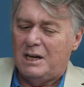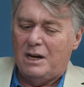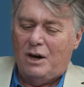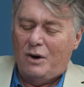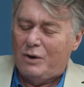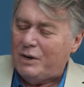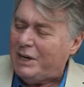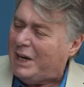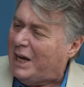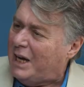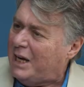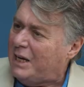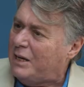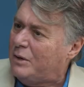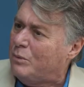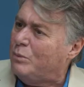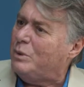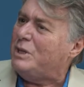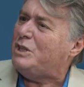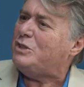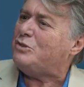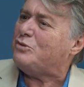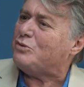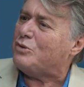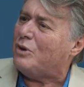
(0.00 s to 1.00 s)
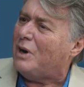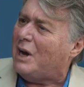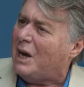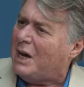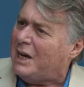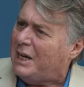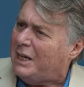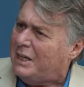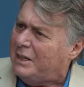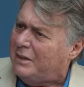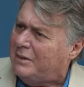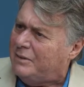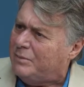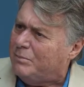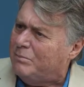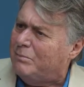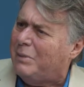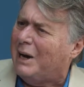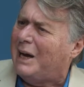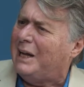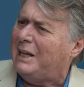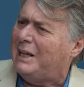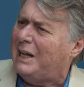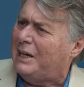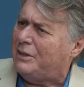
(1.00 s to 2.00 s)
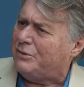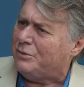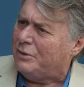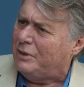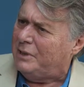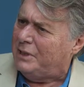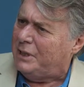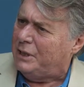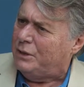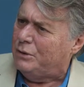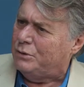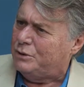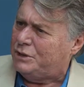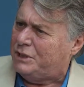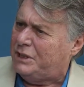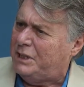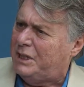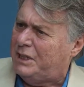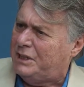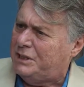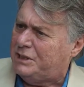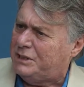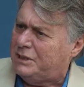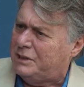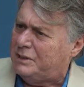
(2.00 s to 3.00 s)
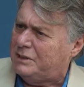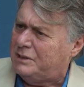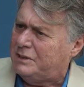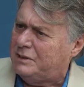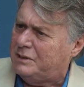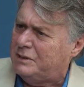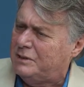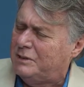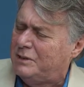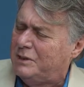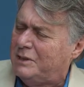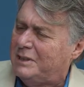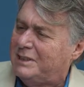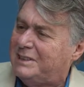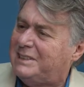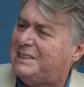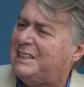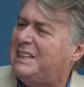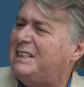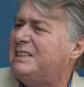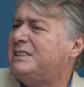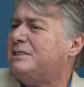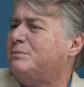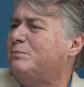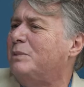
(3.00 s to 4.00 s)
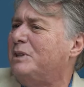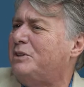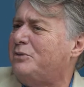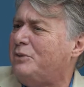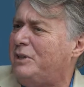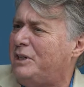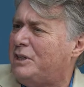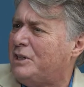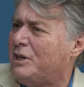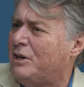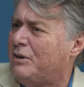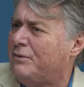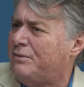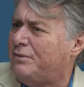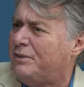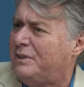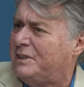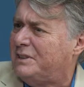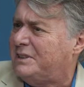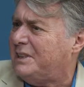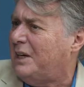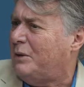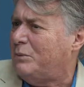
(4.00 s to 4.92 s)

Okay, we tried bilateral negotiations since Madrid conference.